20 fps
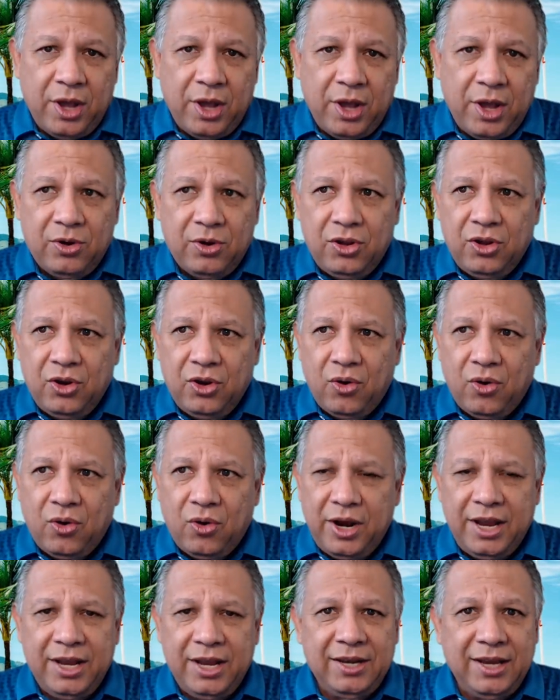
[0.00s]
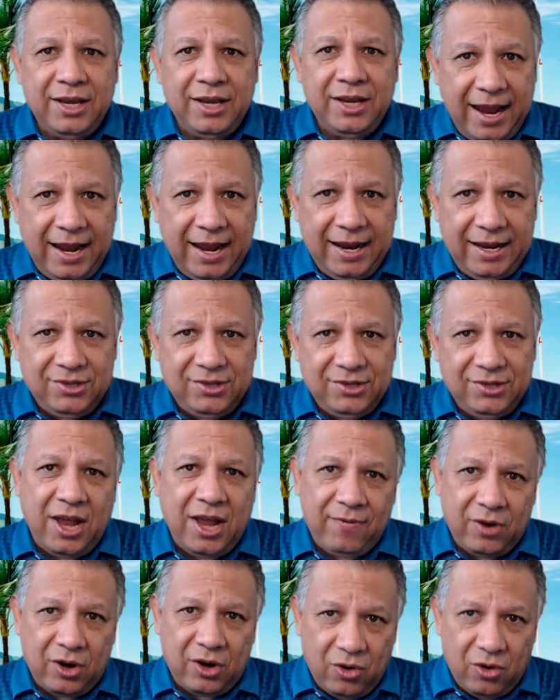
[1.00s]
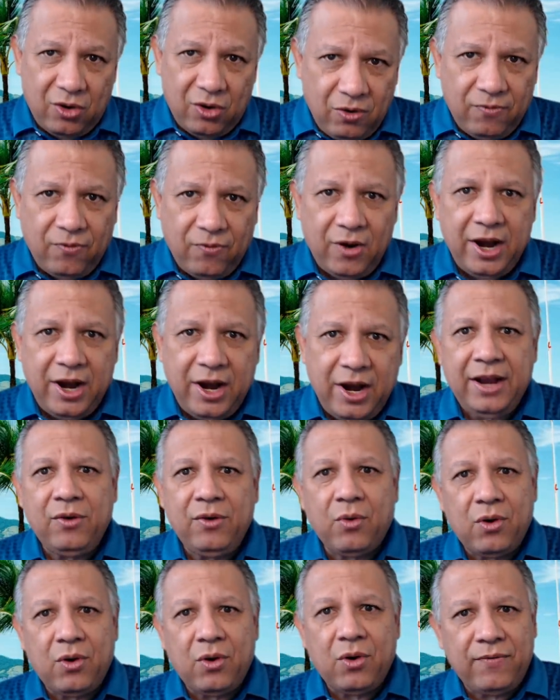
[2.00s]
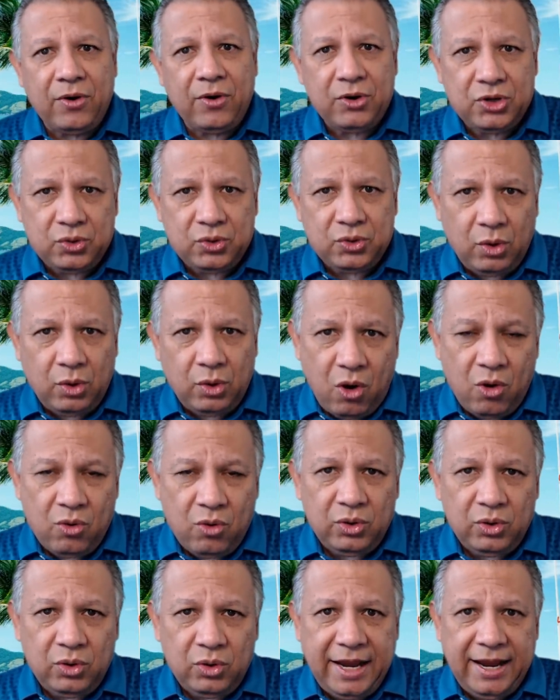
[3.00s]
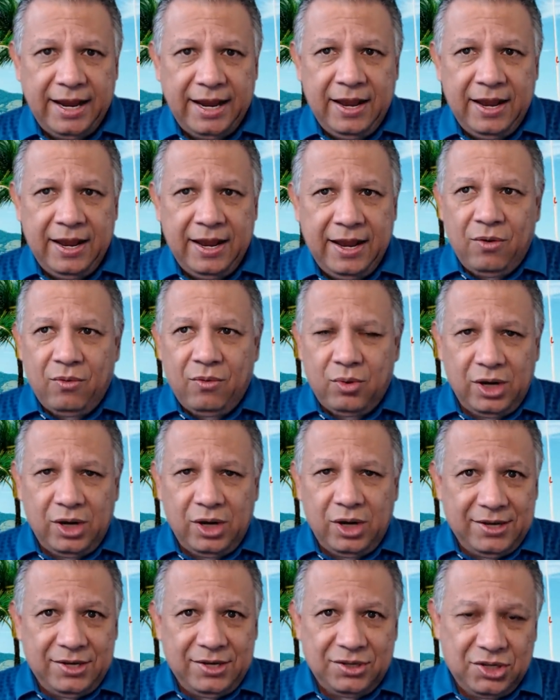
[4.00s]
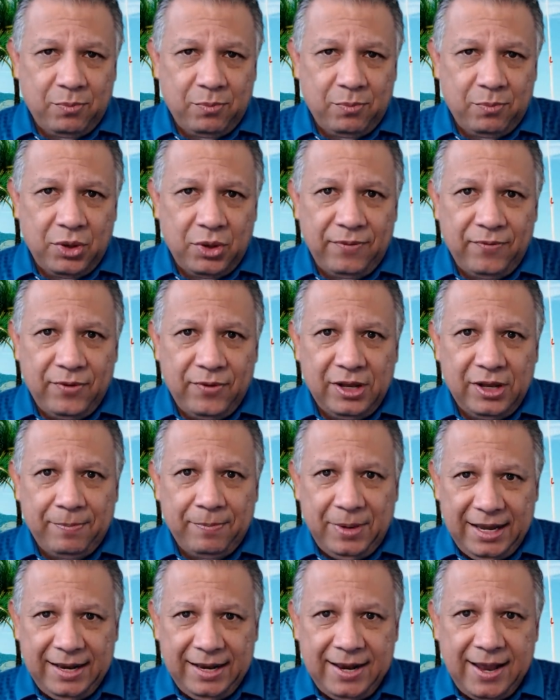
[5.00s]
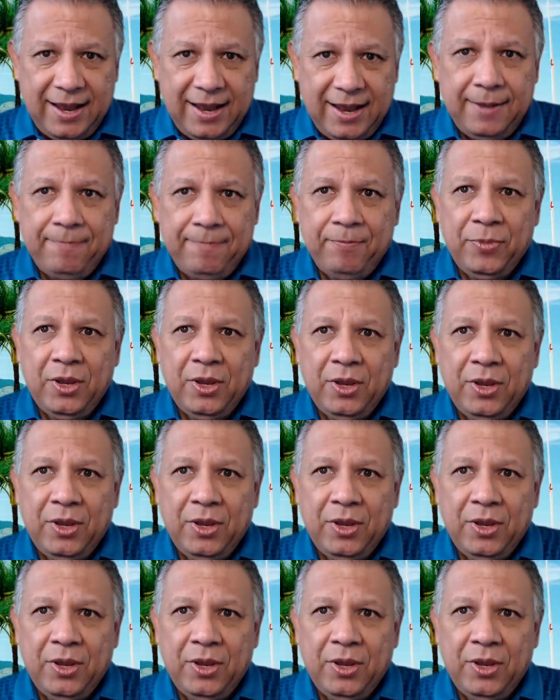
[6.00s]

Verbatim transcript: whether you're engaged, have a girlfriend, or a virtual only relationship with a Filipina,